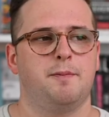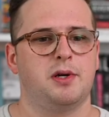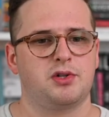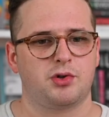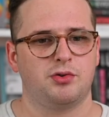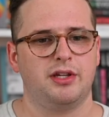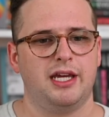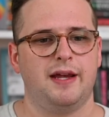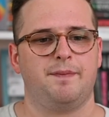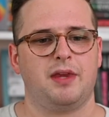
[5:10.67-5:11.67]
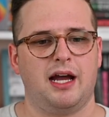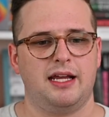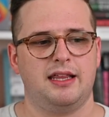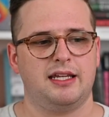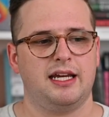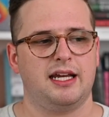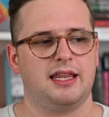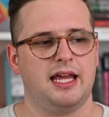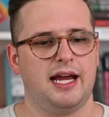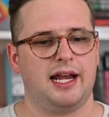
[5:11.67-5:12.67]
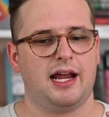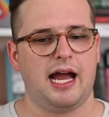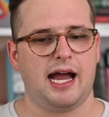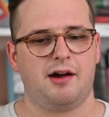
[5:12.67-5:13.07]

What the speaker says: But truly, I think that